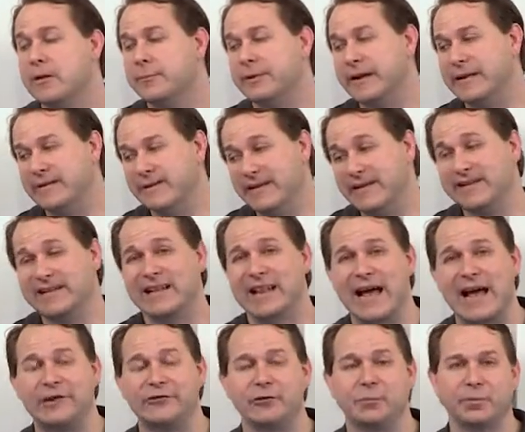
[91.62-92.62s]
But in this
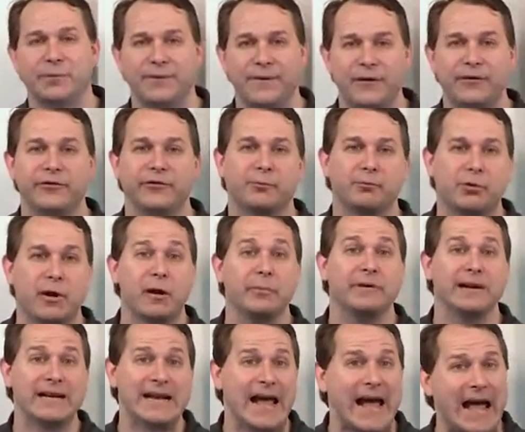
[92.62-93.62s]
class, your professor is
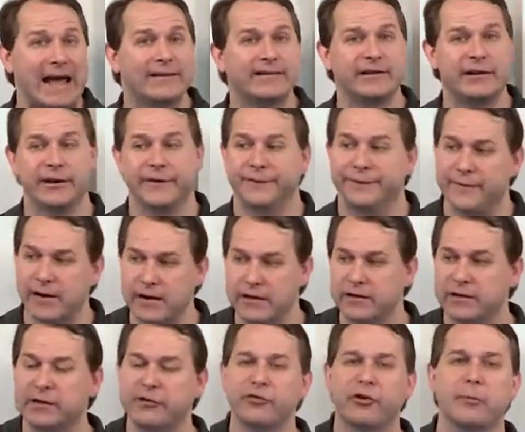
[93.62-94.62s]
probably going to ask you,
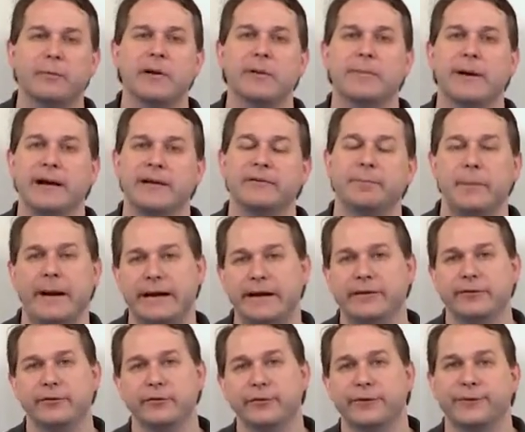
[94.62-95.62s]
find the determinant by
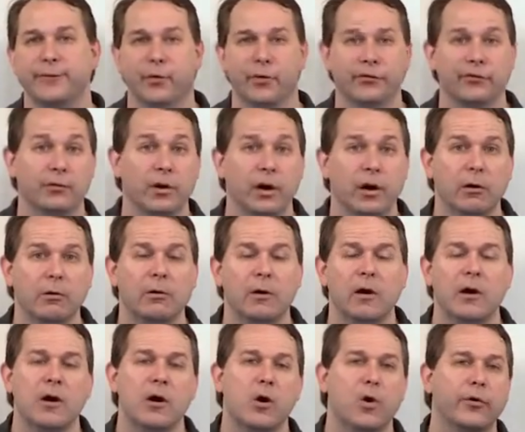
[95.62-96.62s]
expanding through the fourth row
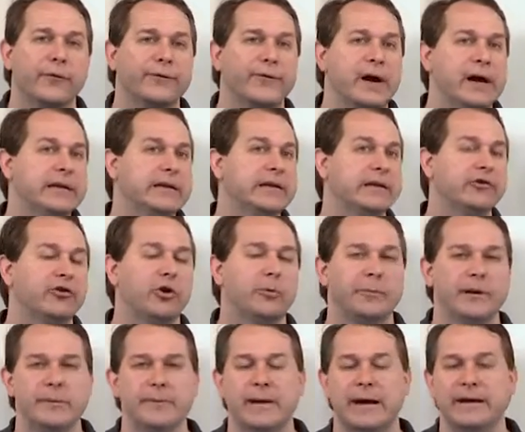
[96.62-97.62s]
or find the
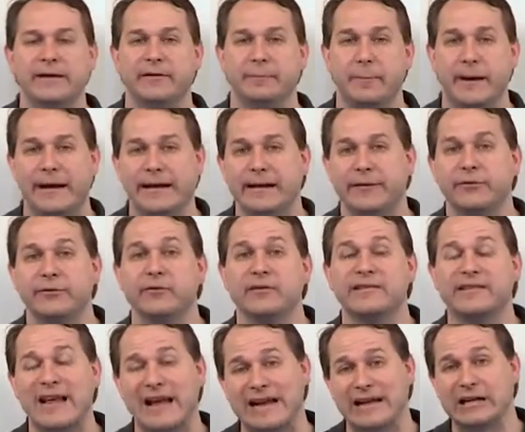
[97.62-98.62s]
determinant by expanding through the
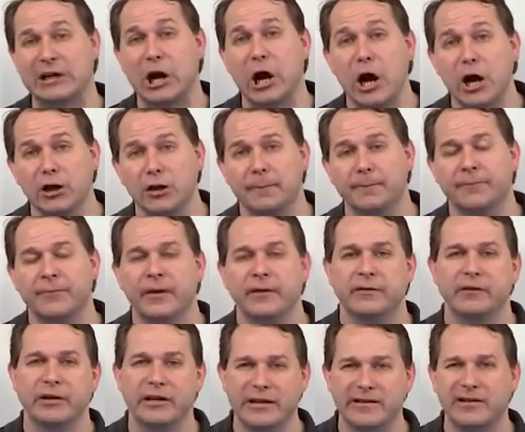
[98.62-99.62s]
second column.
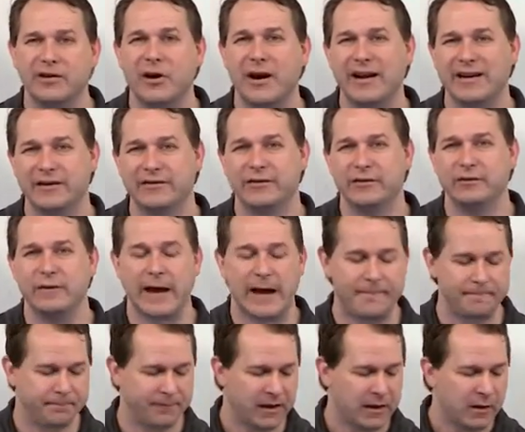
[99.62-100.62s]
So you need to know how to do
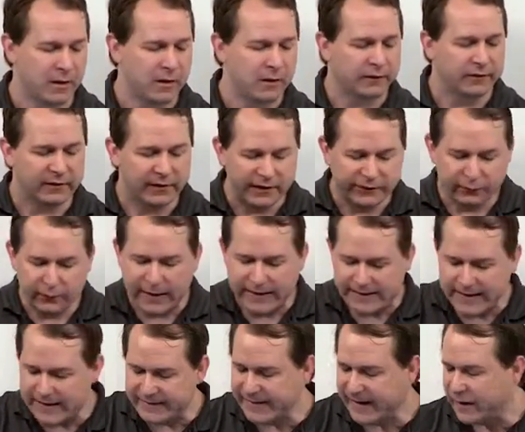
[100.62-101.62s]
that. So let's
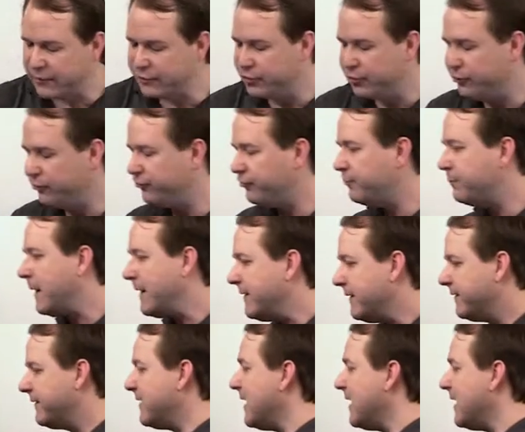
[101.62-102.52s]
write that down. You should by this